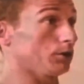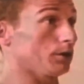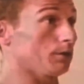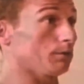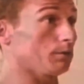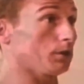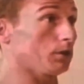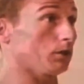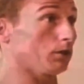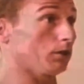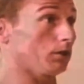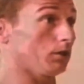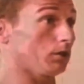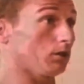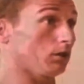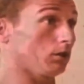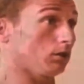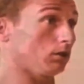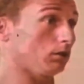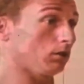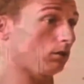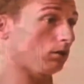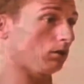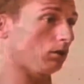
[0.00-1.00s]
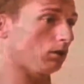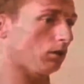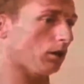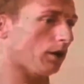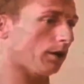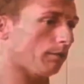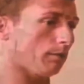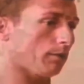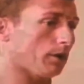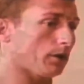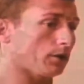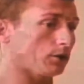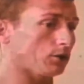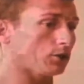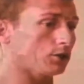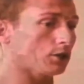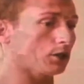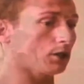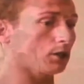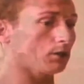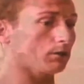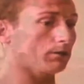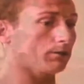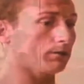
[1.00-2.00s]
I mean, uh, like
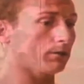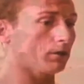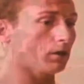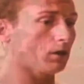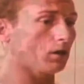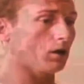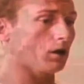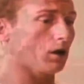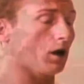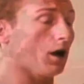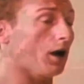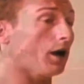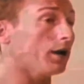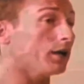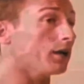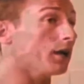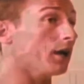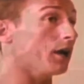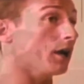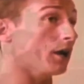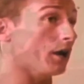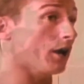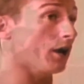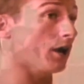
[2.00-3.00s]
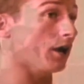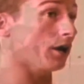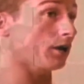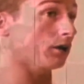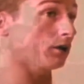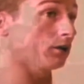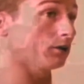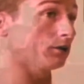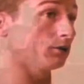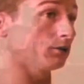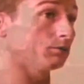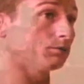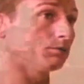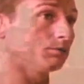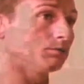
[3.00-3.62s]
myself, I can't handle it